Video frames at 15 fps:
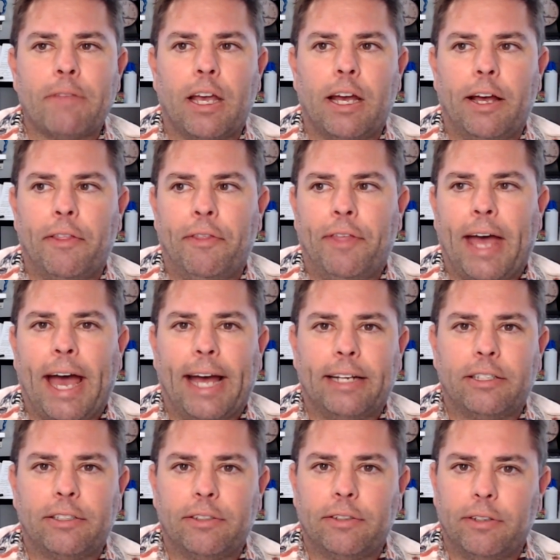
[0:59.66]

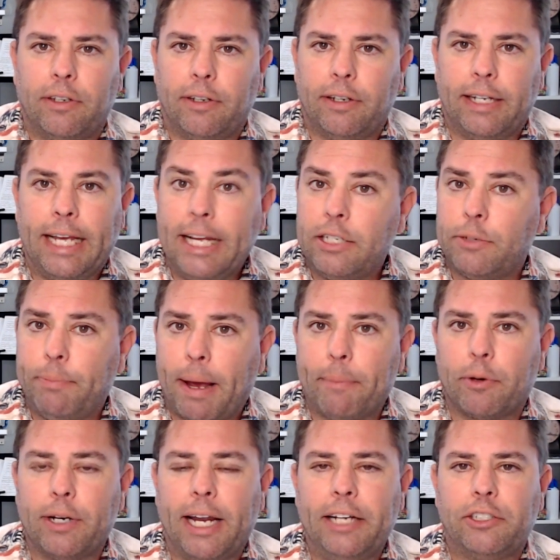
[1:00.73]
that each
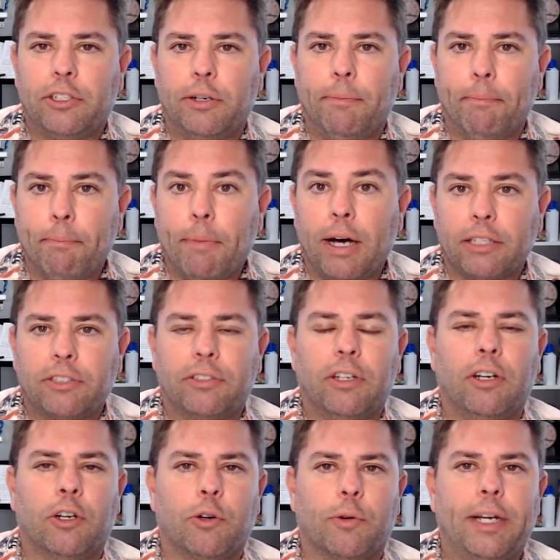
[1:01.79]
member nation must
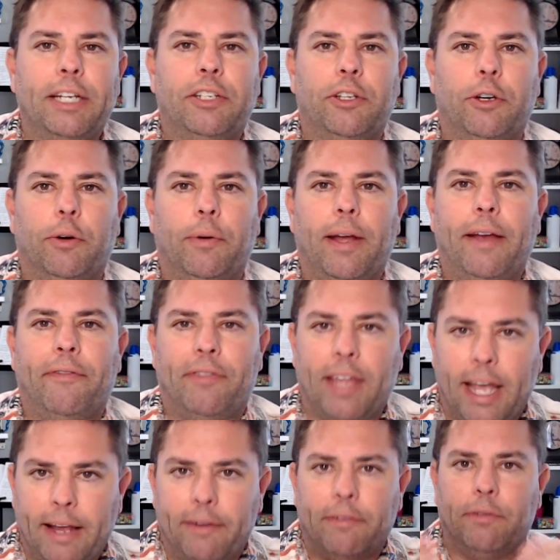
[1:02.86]
agree to if they